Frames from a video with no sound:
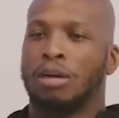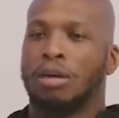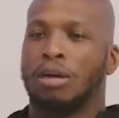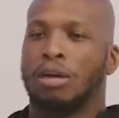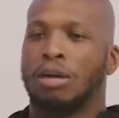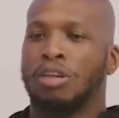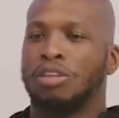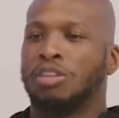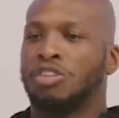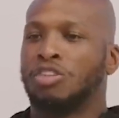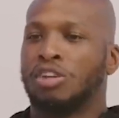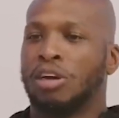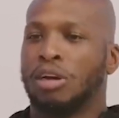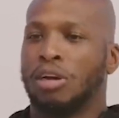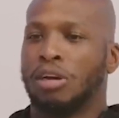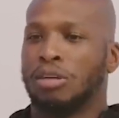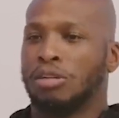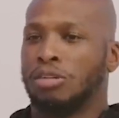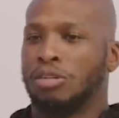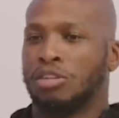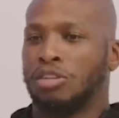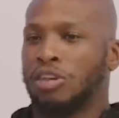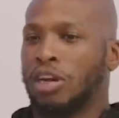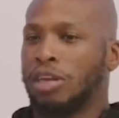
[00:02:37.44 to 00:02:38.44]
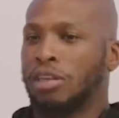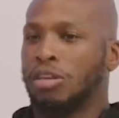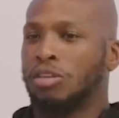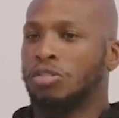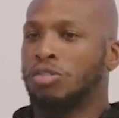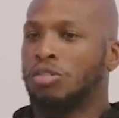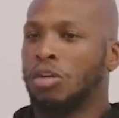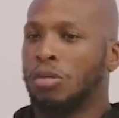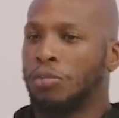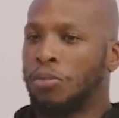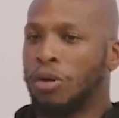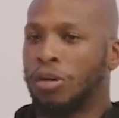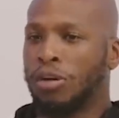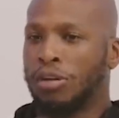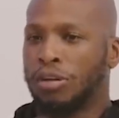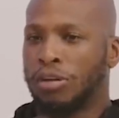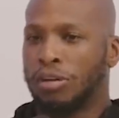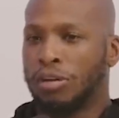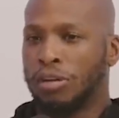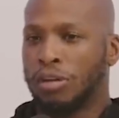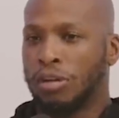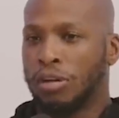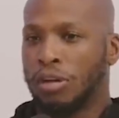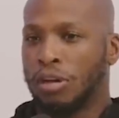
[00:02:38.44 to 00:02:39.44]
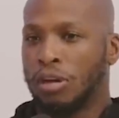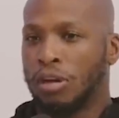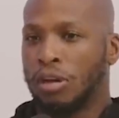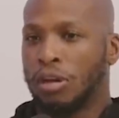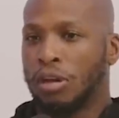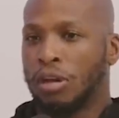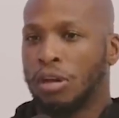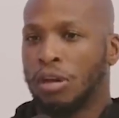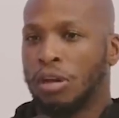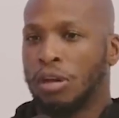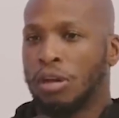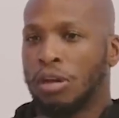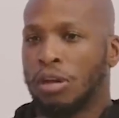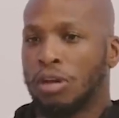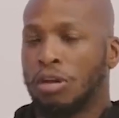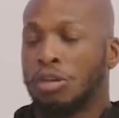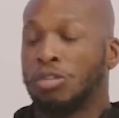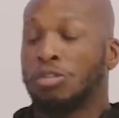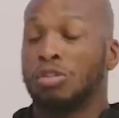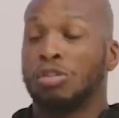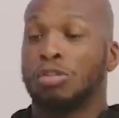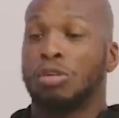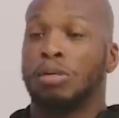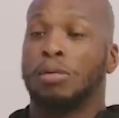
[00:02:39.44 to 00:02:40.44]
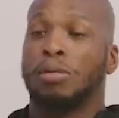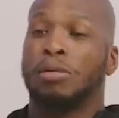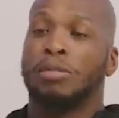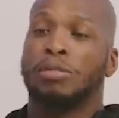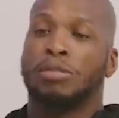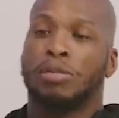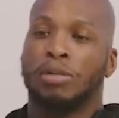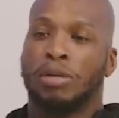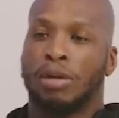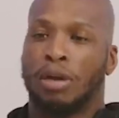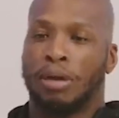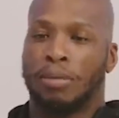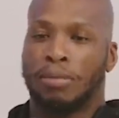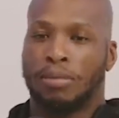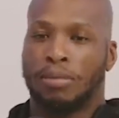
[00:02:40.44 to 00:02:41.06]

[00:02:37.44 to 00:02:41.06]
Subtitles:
I used to chat to Tom Holland. No, not Tom Holland, sorry.